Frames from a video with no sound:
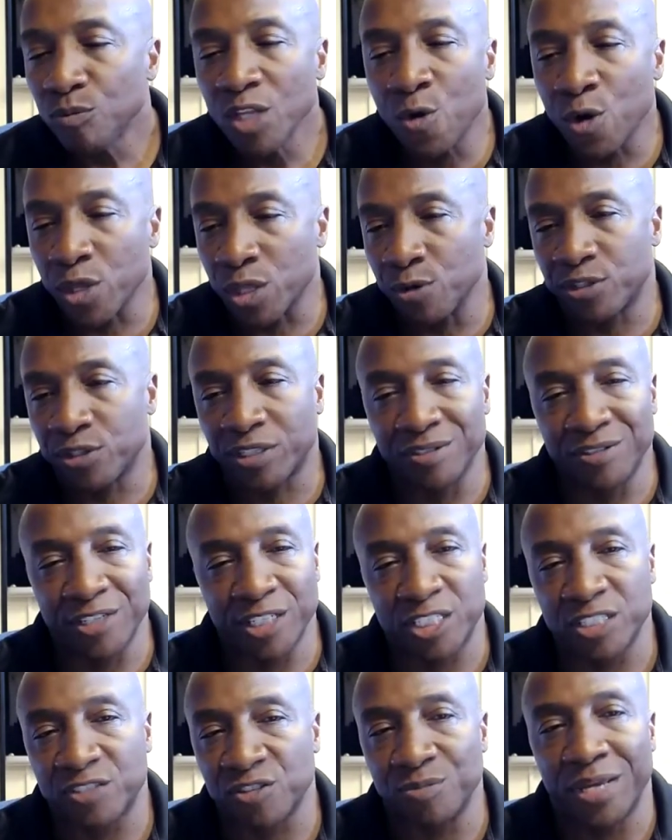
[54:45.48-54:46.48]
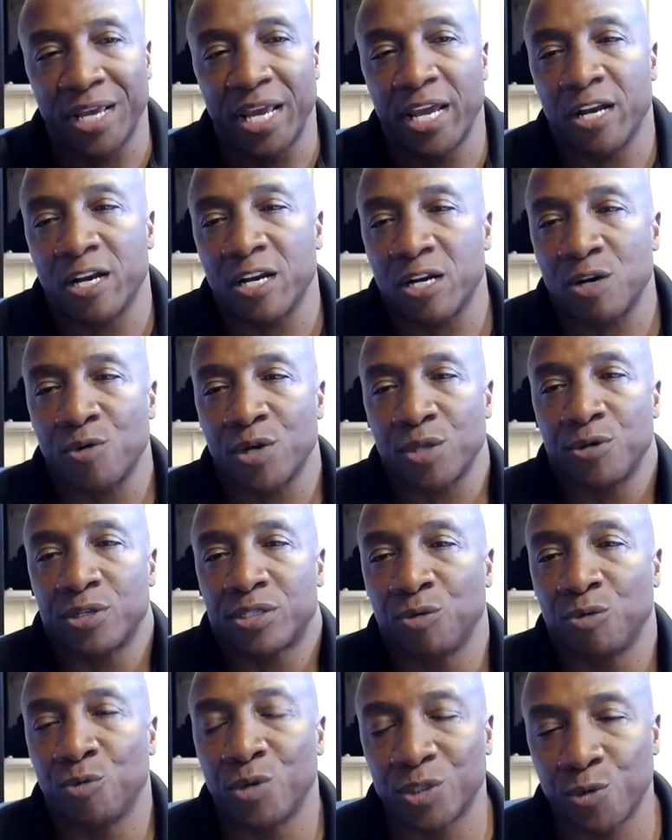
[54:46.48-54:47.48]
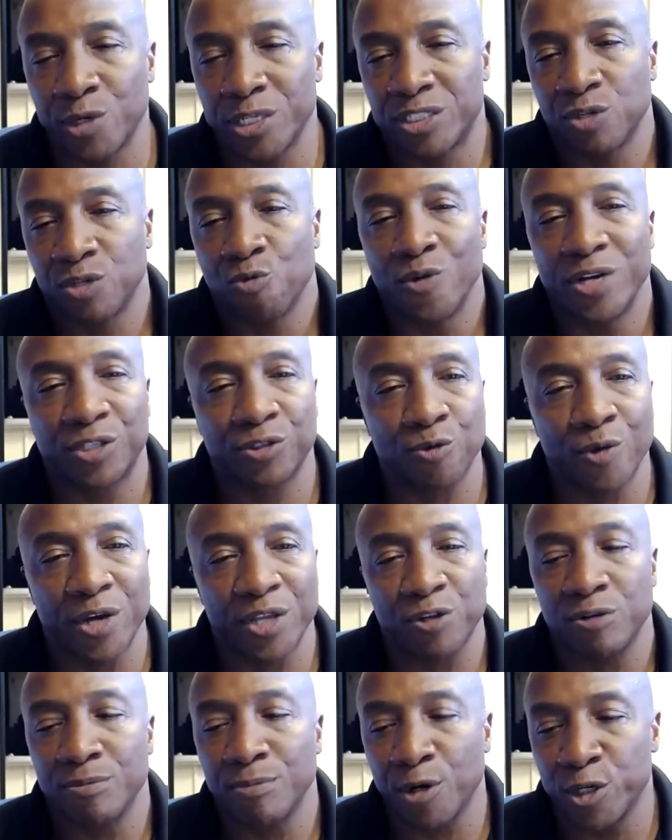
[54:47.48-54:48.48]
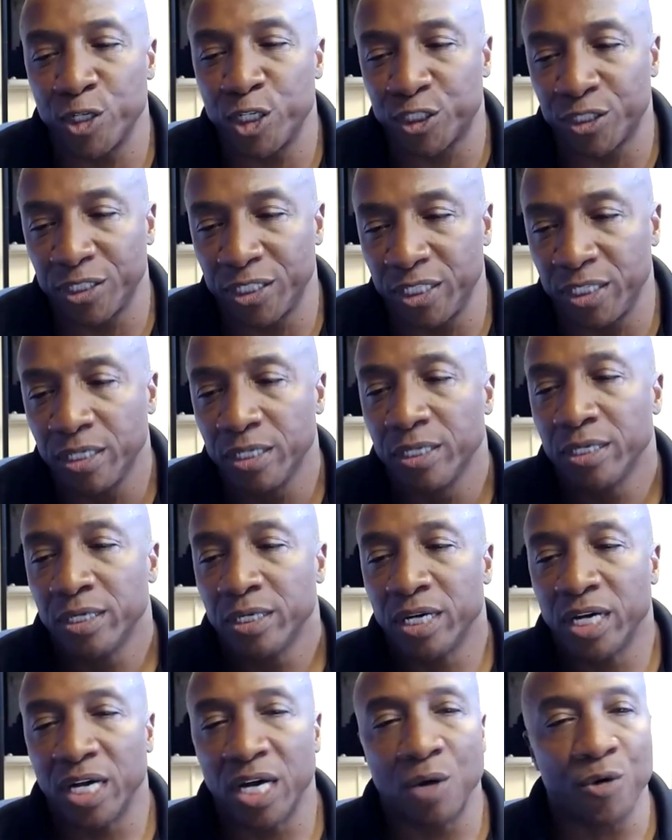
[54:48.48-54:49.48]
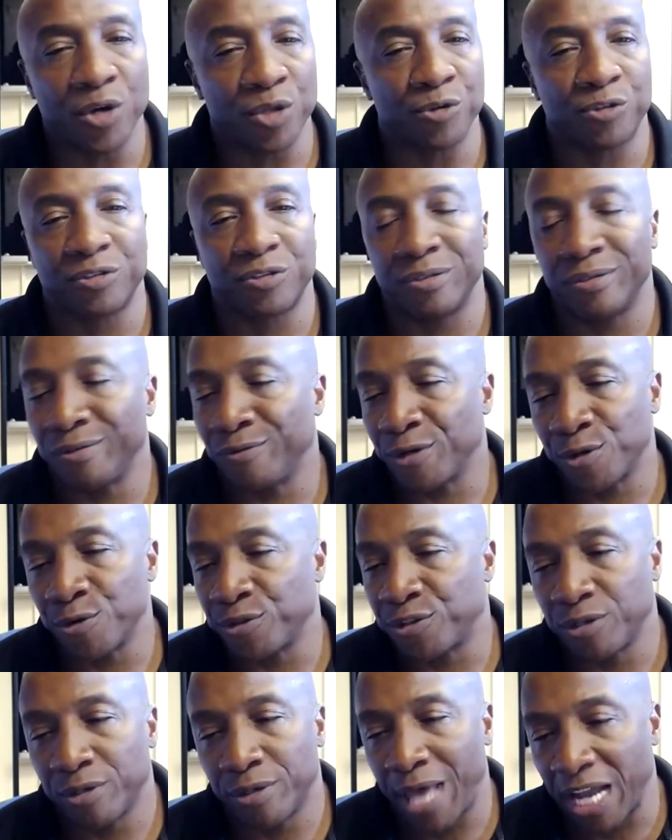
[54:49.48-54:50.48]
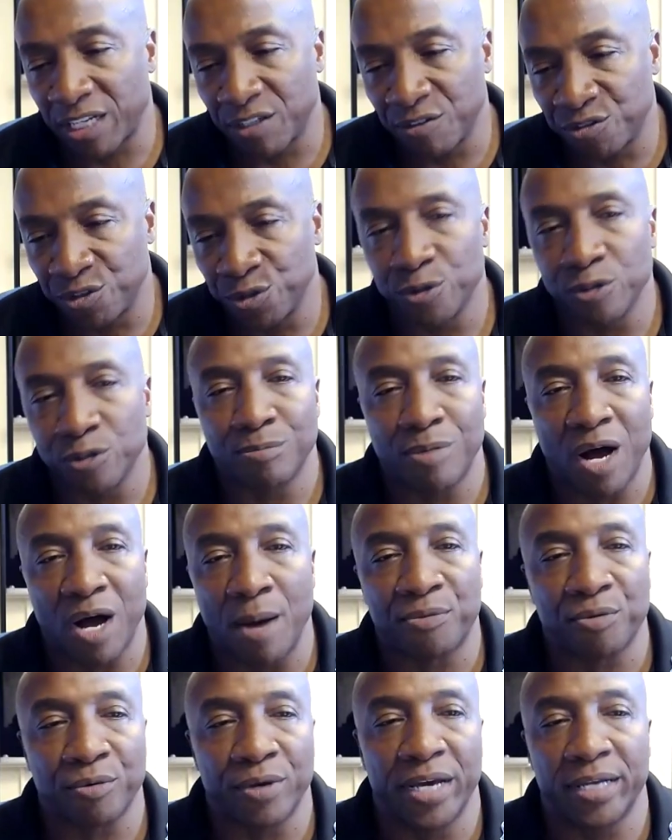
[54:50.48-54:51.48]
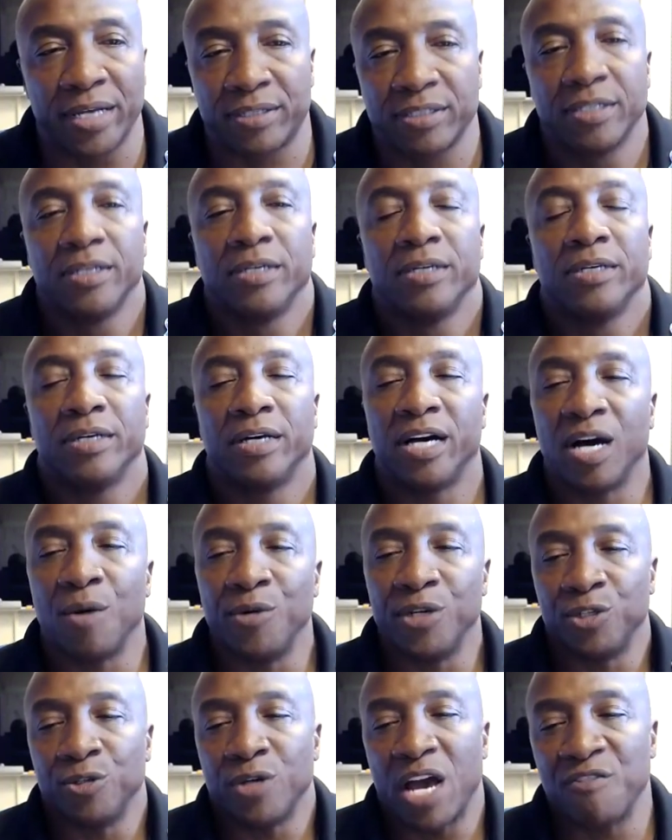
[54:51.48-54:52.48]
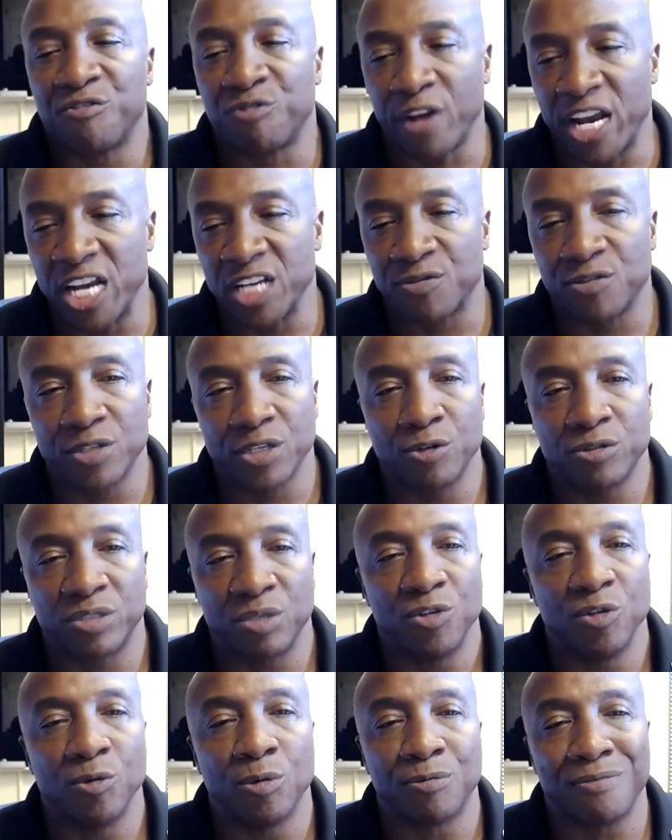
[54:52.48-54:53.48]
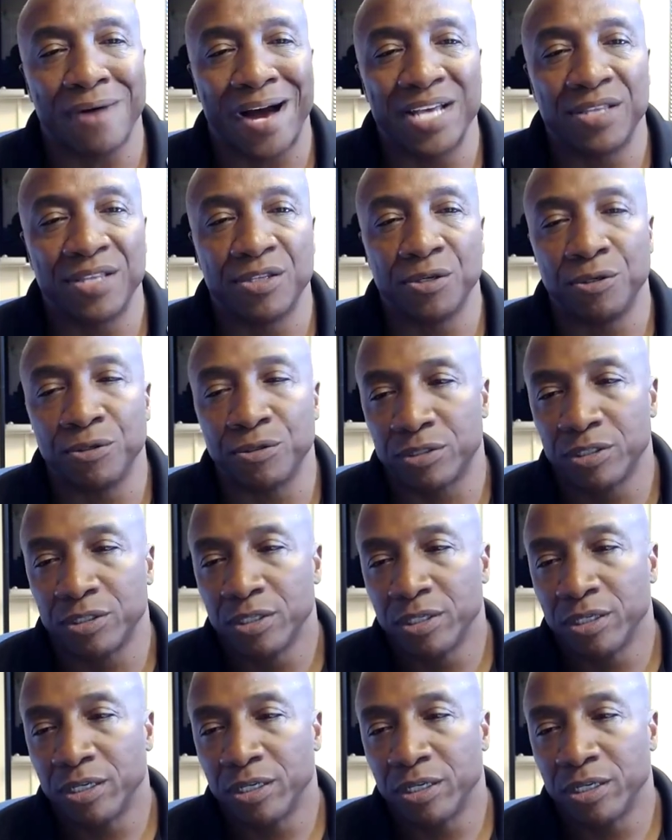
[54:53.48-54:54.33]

whether it's conditions from the air, whether it's a winter weather emergency, whether it's an active shooter bomb threat. We do have training for those, and we'll provide those